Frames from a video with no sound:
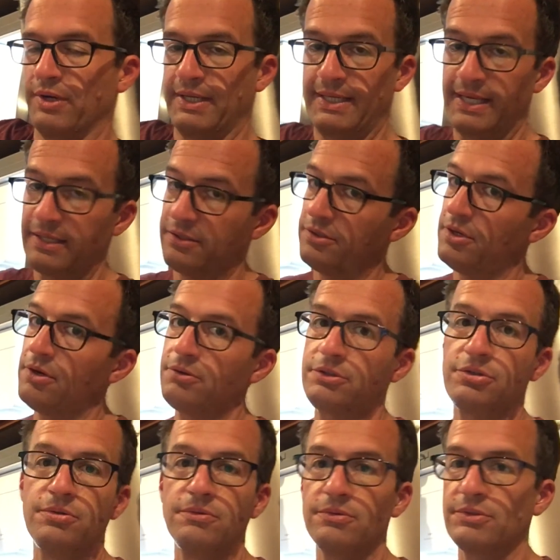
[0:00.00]
And again, no
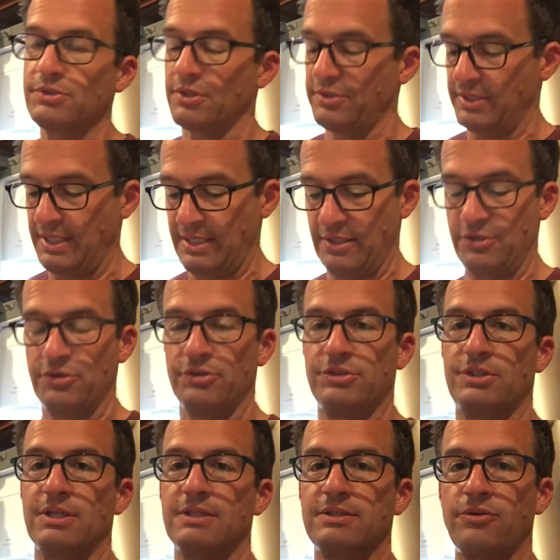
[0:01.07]
tools are needed. You're
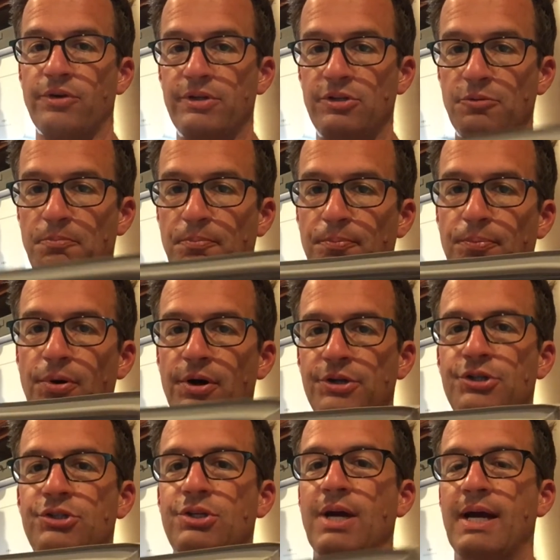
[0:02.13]
just going to
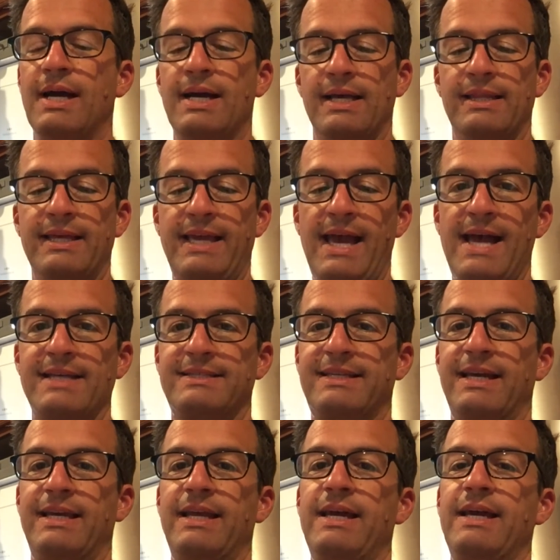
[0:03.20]
push the
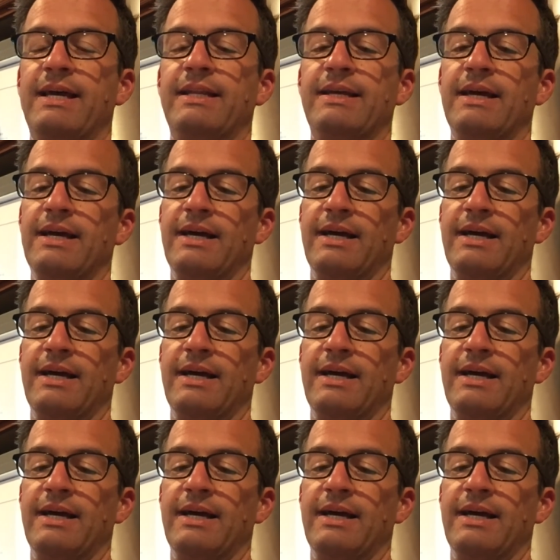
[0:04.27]
gasket in.